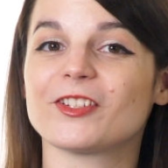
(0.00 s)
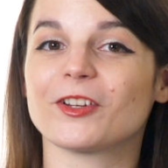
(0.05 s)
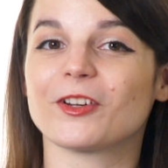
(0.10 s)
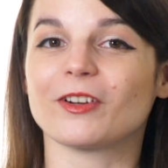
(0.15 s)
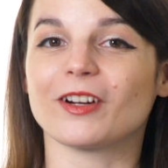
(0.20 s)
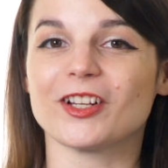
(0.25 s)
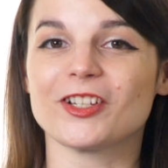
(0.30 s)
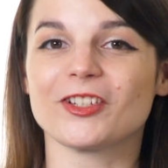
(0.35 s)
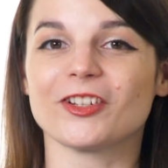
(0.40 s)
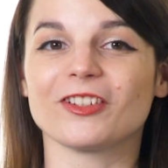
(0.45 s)
to
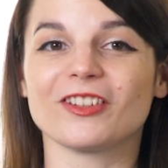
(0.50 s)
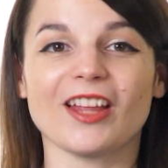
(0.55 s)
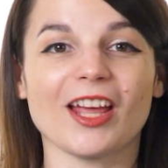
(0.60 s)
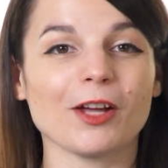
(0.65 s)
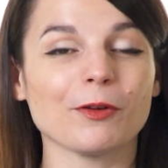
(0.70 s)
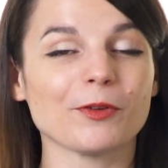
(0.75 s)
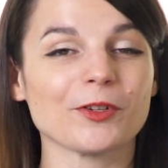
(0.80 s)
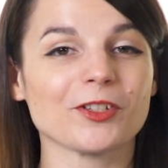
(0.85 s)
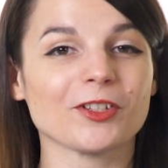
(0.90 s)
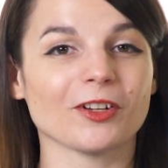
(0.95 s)
crush your
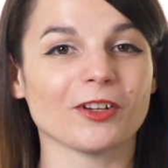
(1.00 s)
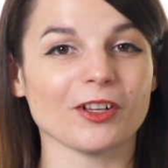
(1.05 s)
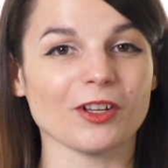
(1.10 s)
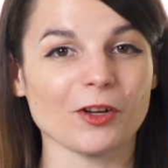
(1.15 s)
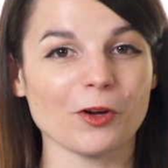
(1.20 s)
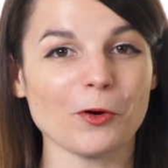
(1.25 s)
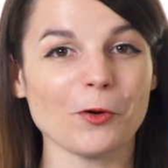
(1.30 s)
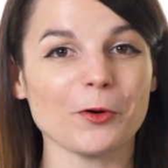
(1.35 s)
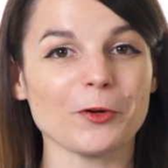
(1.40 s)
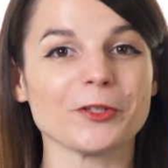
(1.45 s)
language learning
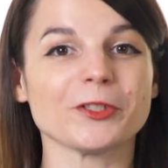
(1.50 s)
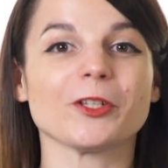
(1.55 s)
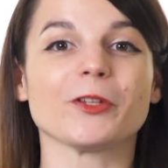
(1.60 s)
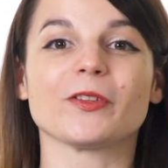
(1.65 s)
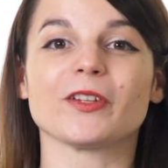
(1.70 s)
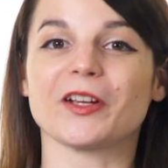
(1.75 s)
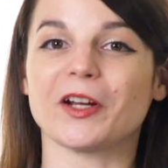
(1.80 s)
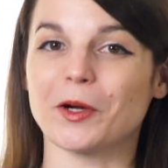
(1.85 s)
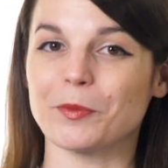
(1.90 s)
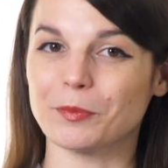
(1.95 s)
goals
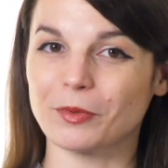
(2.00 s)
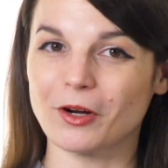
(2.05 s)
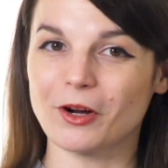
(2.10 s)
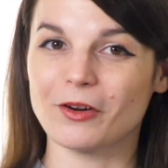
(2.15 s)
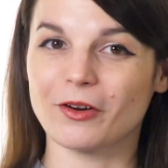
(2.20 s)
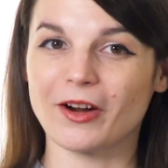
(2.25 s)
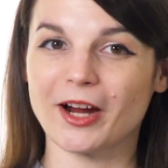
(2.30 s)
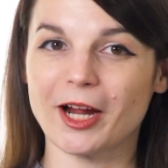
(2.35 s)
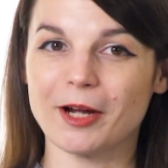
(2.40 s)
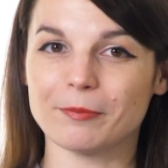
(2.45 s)
using our
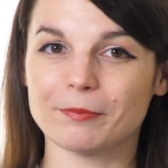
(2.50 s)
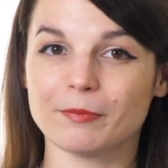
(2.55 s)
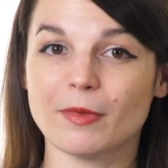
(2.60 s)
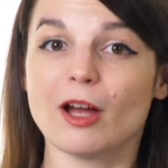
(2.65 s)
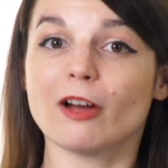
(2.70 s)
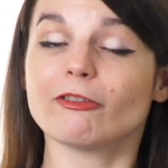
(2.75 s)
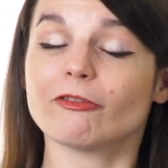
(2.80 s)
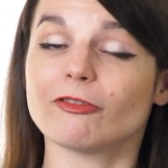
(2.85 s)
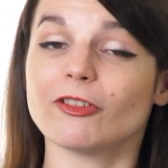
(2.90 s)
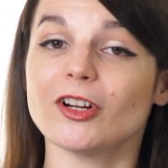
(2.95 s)
program.
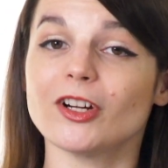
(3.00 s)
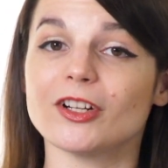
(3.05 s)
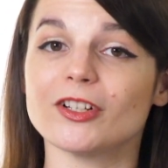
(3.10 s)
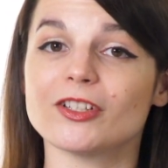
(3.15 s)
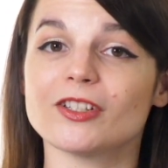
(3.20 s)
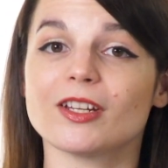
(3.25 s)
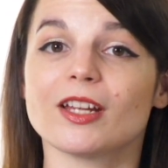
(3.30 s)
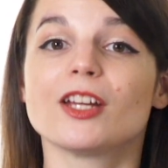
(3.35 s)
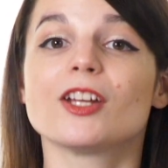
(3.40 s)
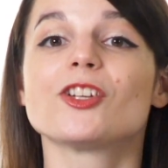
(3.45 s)

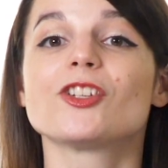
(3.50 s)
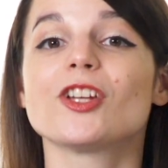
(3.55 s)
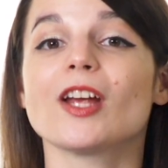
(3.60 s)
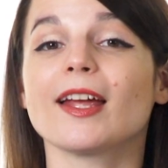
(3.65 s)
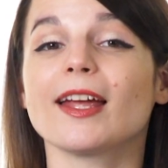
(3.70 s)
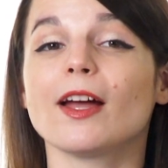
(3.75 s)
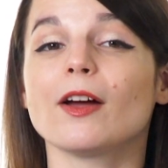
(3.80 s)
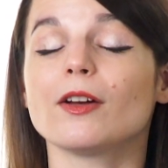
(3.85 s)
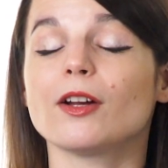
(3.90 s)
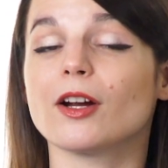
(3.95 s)
First,
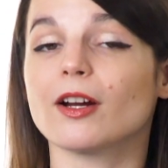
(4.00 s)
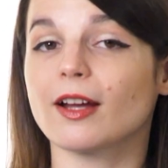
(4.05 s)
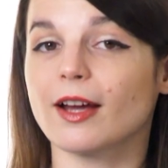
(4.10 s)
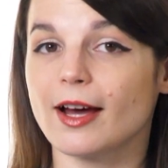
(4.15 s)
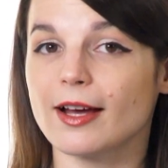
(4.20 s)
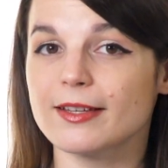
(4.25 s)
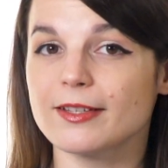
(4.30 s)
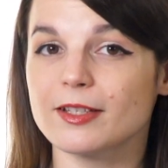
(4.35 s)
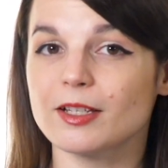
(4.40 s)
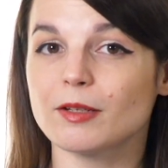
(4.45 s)
check out our
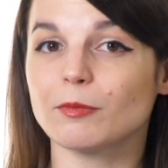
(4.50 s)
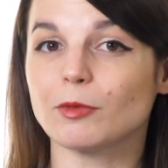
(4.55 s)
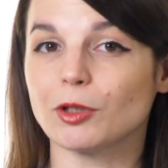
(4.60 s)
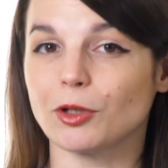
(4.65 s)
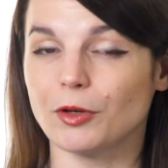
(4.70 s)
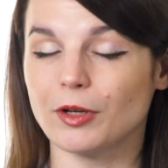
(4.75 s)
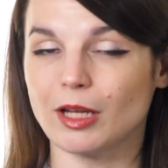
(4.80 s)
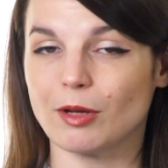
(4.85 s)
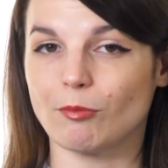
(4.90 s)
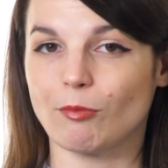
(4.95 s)
custom
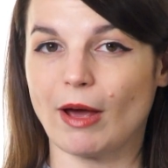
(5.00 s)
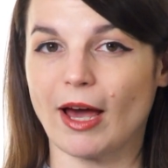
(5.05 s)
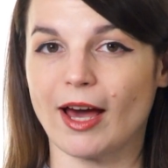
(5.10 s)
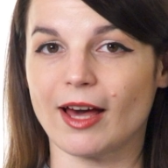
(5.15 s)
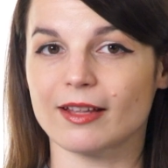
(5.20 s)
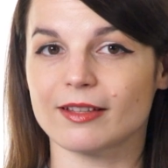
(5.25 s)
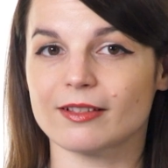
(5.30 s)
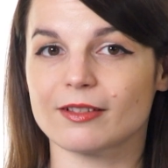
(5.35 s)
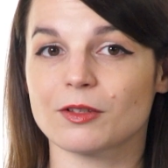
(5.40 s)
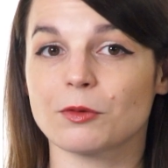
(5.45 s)
learning
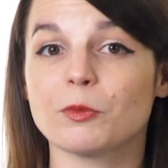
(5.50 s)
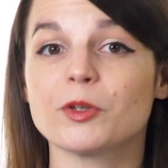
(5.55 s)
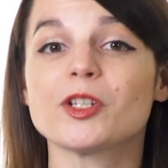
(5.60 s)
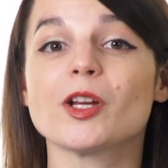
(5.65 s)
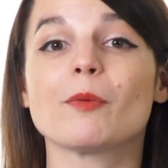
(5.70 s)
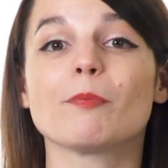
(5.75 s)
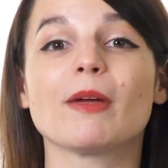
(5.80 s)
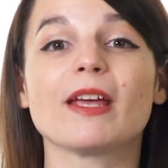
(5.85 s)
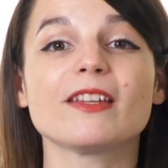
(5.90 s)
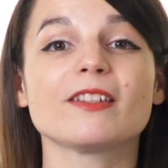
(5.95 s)
paths, which
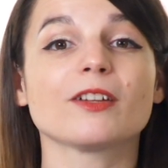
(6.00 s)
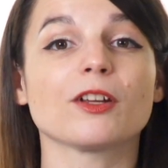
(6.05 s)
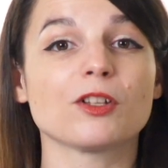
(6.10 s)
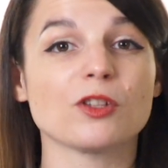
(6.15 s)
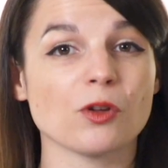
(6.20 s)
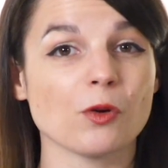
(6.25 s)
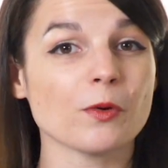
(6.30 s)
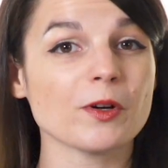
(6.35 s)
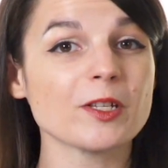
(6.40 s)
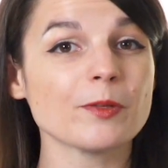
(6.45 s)
are based
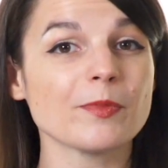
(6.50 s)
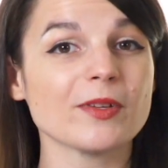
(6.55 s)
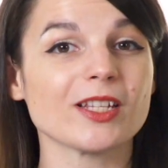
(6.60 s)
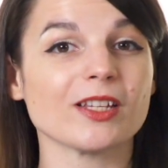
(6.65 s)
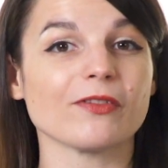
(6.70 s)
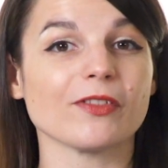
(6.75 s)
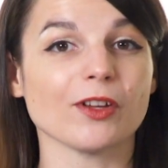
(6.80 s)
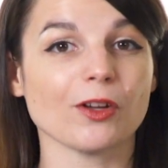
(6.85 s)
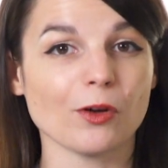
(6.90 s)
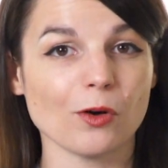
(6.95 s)
on your
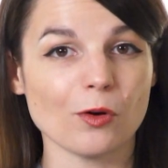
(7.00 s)
specific